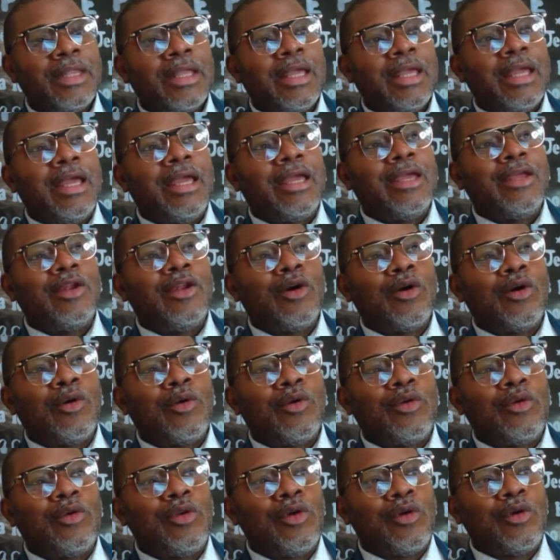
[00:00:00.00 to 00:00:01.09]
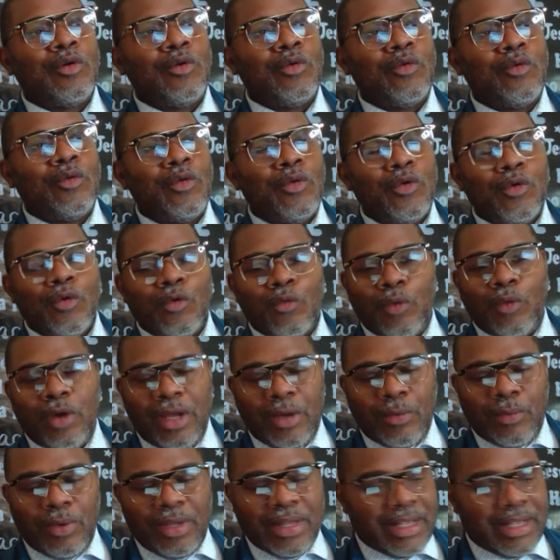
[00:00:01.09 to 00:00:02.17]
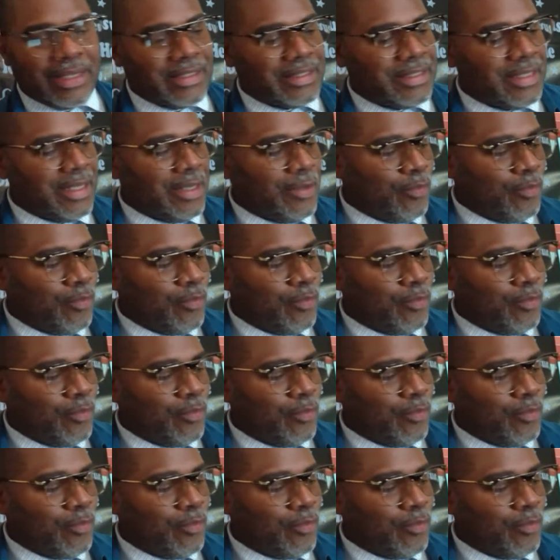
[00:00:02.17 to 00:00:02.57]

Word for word: And you know, you know, we, we like to say,